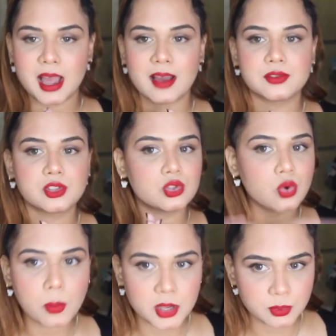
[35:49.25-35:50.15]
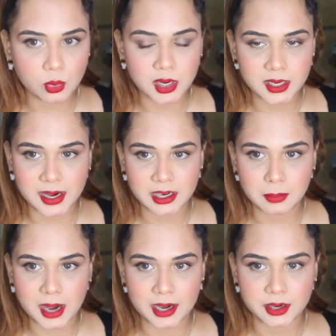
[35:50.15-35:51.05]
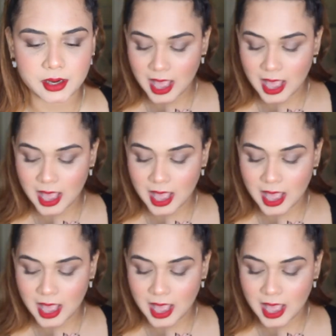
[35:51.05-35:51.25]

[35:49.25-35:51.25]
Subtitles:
I have so much more content planned.